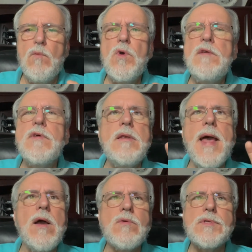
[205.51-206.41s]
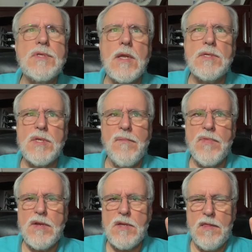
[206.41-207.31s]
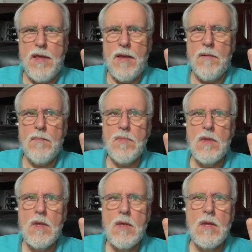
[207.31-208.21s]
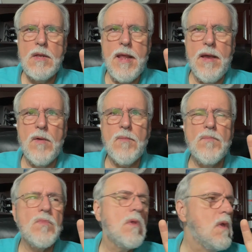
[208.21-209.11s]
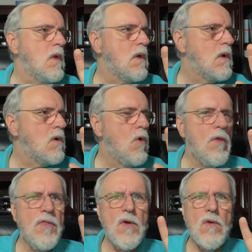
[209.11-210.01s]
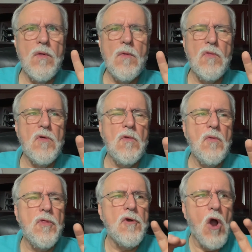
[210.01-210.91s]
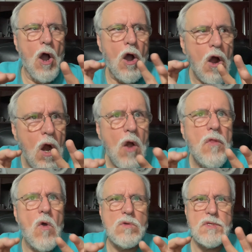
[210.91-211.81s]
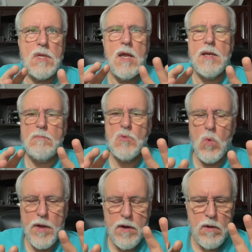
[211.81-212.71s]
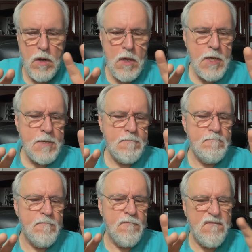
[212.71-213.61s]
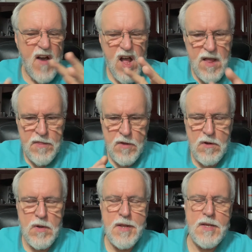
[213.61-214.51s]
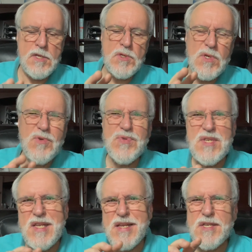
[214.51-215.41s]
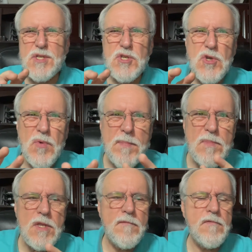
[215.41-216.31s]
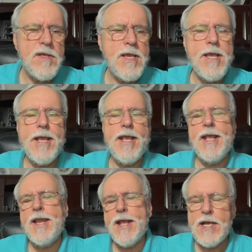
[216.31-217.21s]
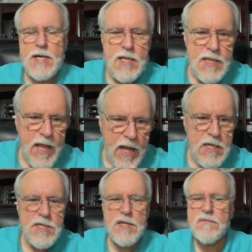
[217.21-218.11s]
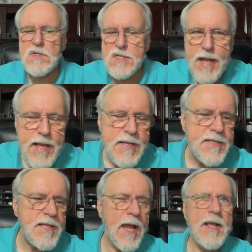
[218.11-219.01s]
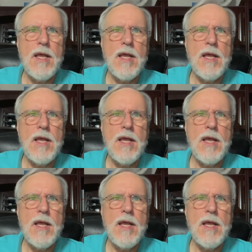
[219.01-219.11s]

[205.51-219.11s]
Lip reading: have announced something to them. Now, there are those times where Father is used descriptively in a collective sense, like